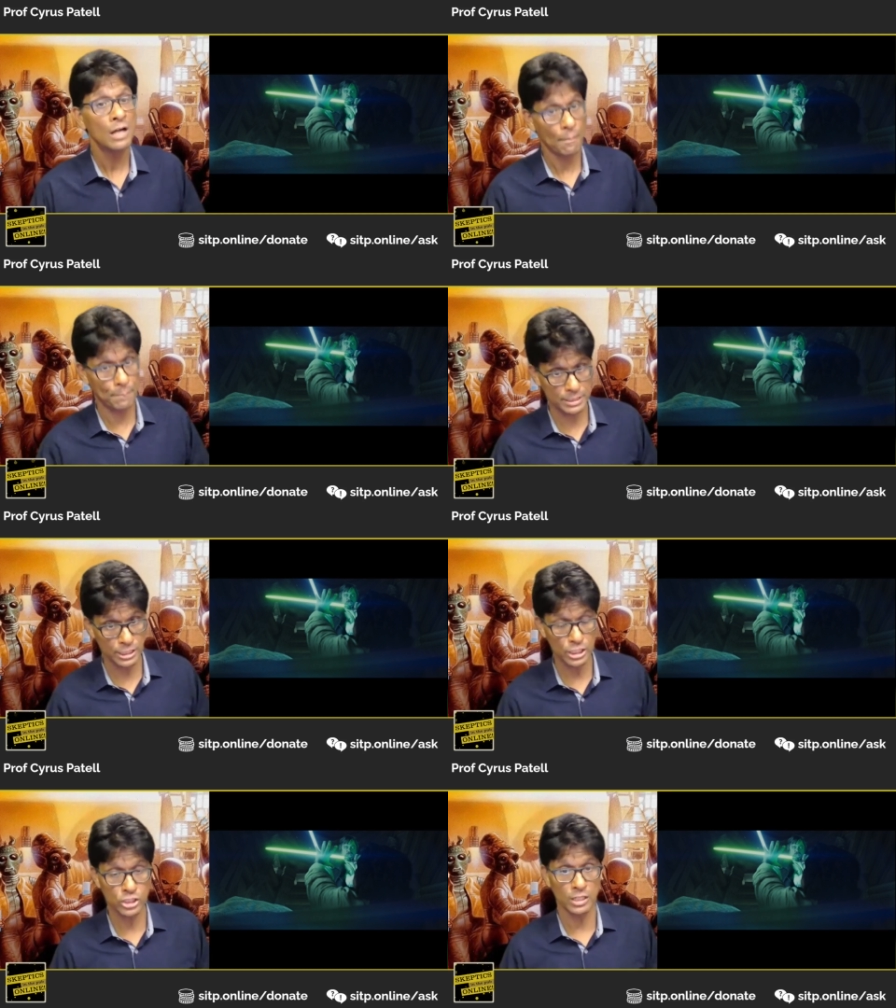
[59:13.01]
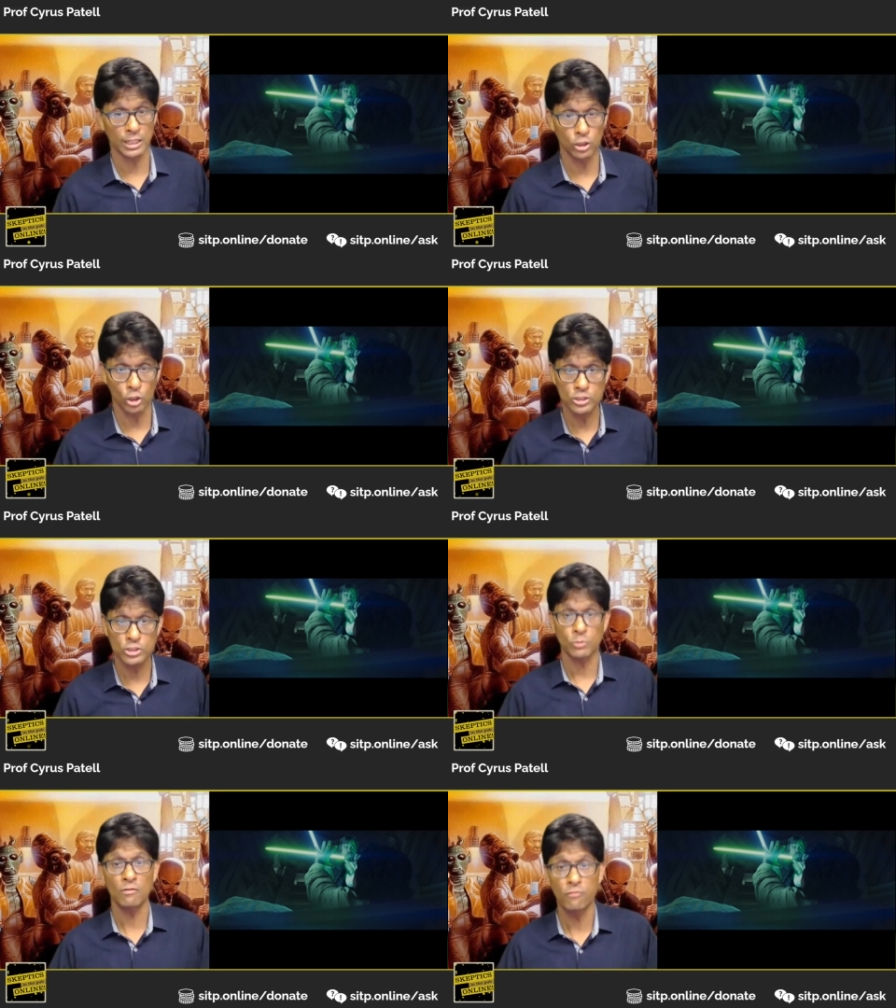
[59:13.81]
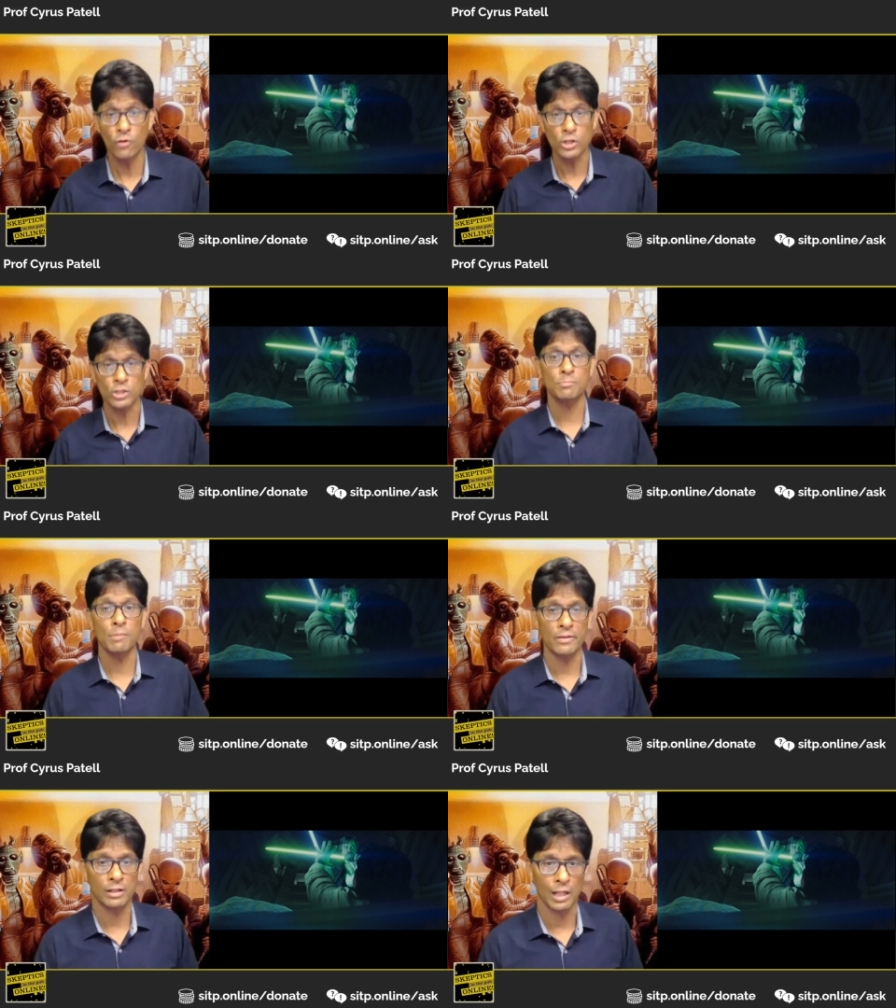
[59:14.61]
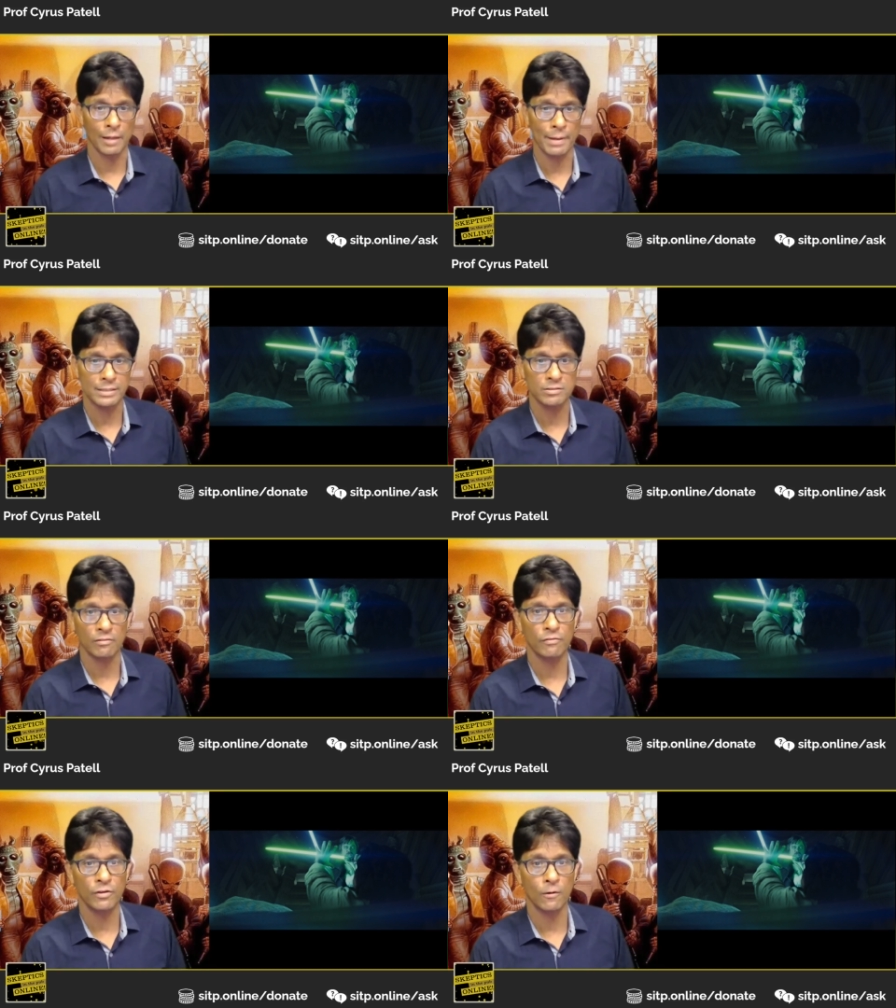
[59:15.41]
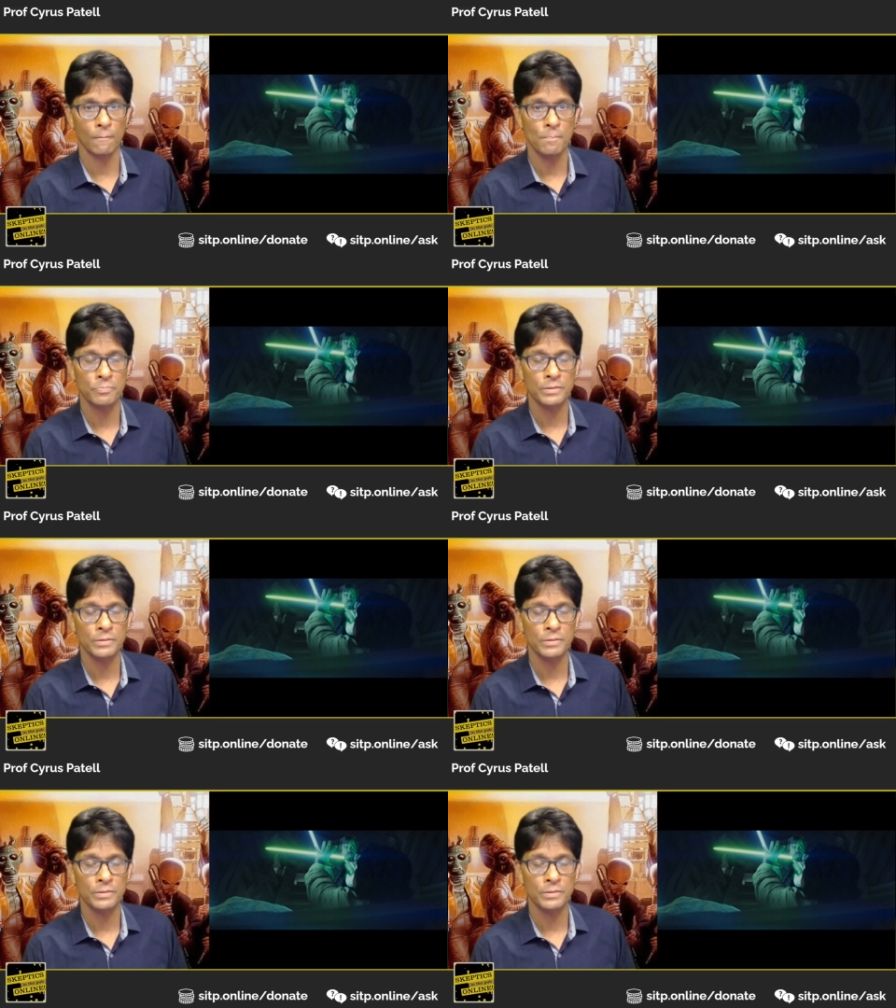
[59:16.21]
a position that he learns to reverse by the climax of the film.